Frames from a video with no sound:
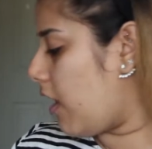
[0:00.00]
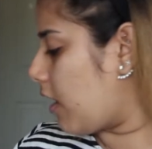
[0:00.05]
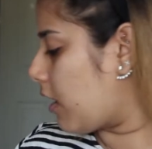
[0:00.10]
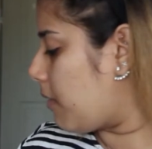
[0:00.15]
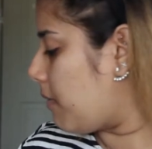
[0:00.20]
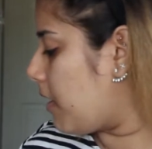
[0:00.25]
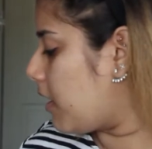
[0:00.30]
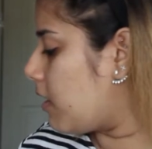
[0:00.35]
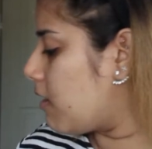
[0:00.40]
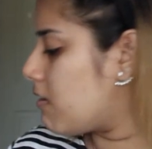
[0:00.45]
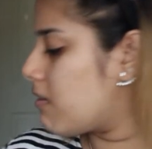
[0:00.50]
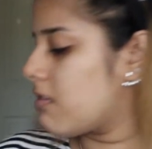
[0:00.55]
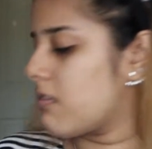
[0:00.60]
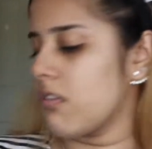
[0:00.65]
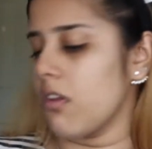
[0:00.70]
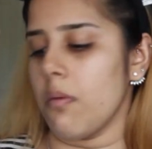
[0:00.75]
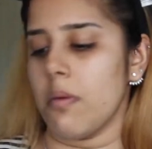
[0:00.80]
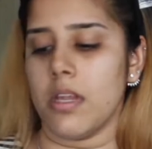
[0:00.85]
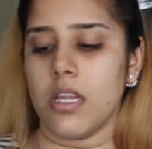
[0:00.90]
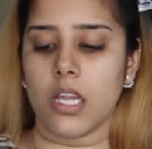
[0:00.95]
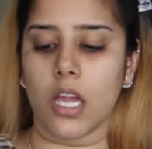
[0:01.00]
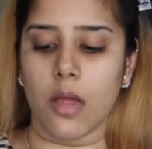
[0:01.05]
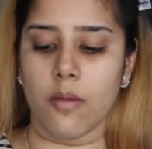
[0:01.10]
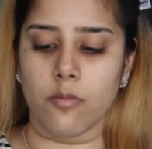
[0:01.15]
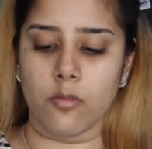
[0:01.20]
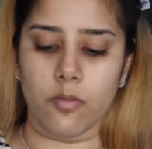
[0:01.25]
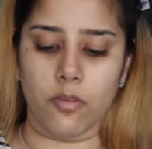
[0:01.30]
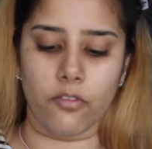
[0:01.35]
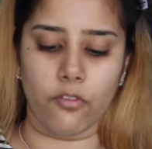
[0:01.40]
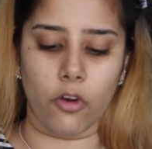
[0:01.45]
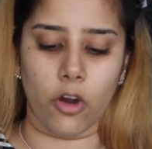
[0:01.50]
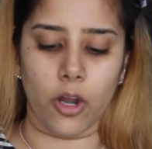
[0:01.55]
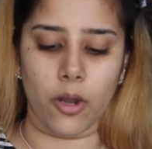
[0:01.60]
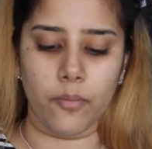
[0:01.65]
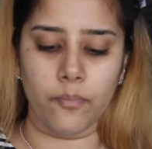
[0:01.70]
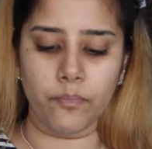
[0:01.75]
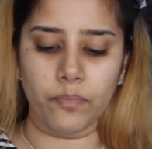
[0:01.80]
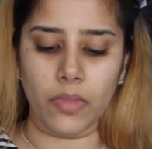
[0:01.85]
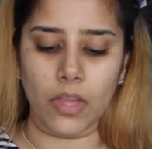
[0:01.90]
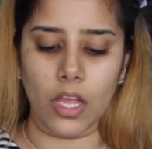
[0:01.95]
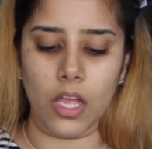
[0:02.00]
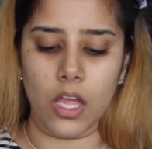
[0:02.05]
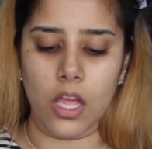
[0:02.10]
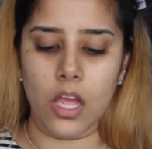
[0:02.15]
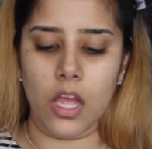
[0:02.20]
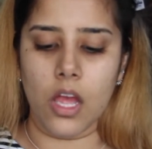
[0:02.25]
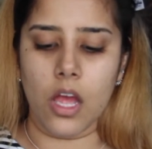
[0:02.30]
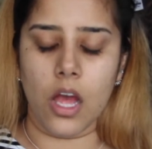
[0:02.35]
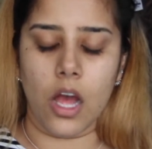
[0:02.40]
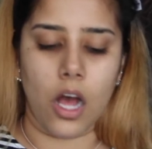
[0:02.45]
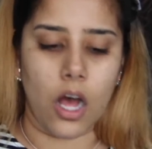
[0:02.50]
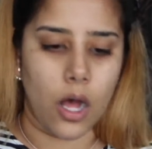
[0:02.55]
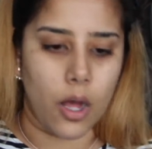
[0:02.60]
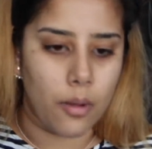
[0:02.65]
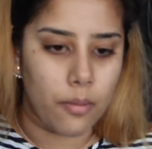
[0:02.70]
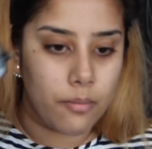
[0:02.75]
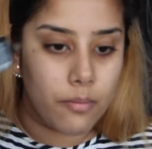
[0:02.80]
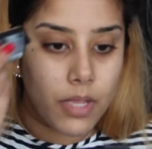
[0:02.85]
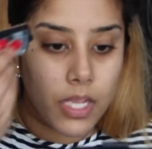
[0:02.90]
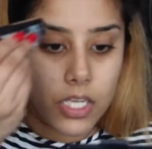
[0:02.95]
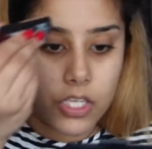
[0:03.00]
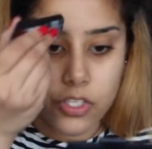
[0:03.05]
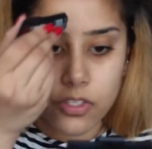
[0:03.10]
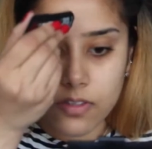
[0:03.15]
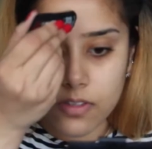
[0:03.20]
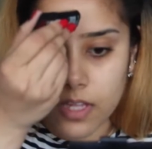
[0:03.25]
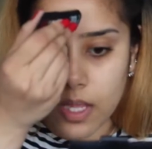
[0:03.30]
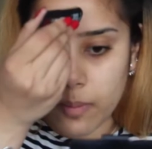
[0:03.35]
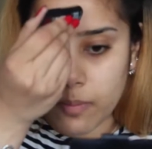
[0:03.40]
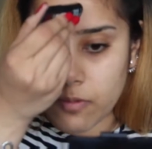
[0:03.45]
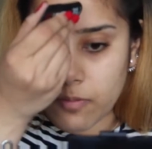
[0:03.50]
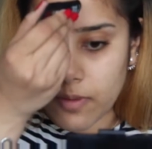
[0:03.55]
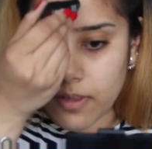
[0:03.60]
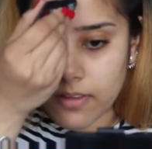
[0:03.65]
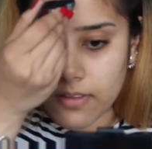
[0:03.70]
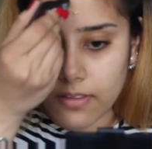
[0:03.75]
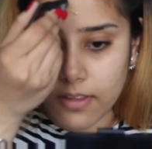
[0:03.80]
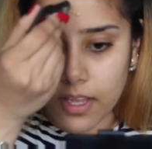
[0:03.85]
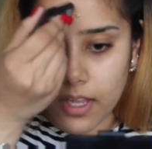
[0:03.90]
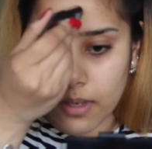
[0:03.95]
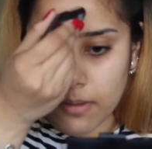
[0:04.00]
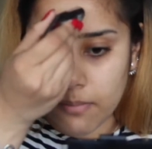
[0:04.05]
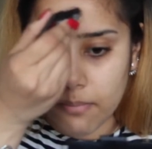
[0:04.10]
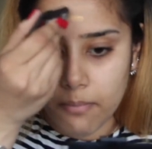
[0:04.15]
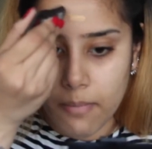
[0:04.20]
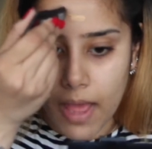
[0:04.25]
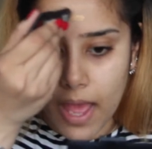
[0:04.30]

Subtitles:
talked about this so many times before. It just keeps my skin